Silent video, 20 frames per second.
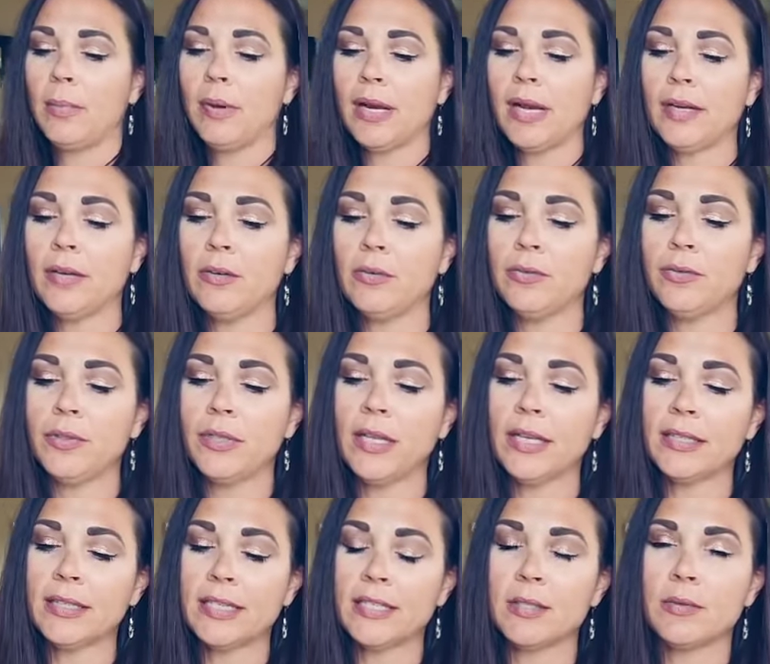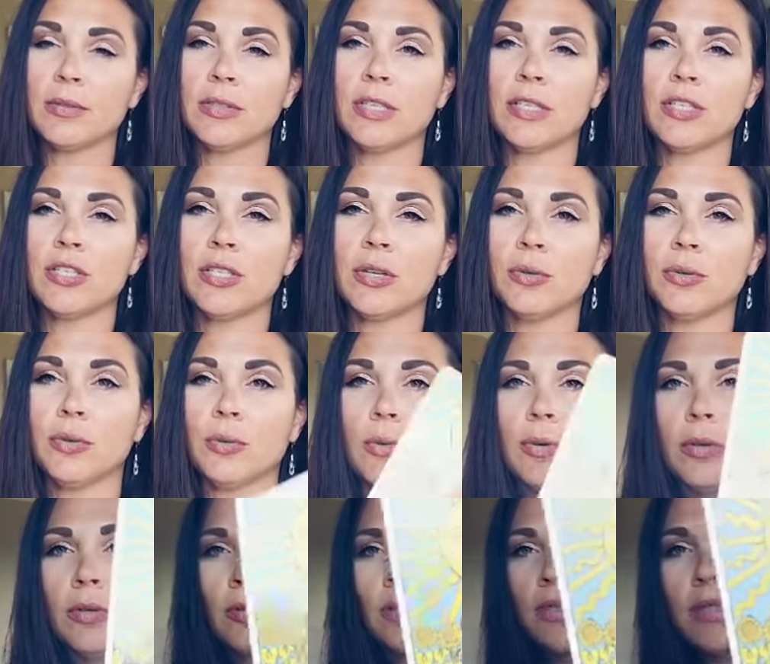But I don't feel like that's what they show the
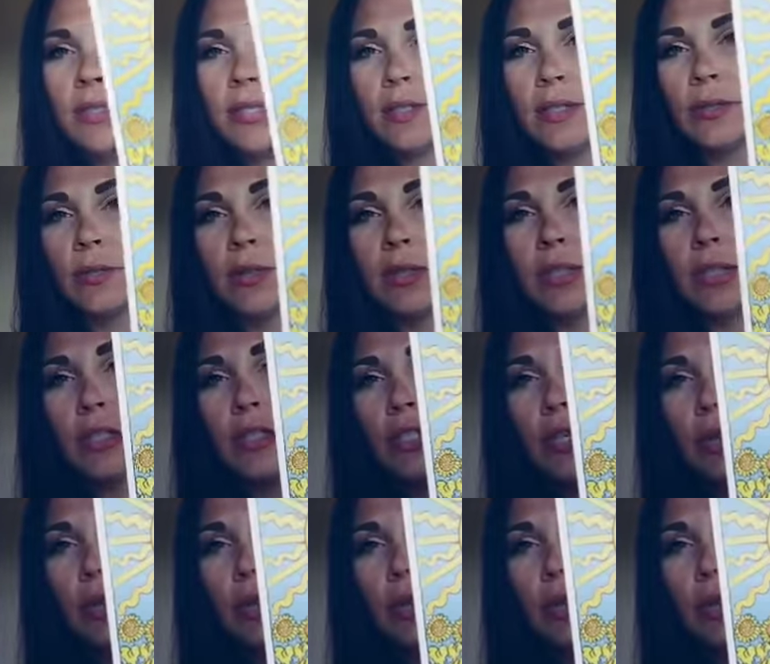world. This is what they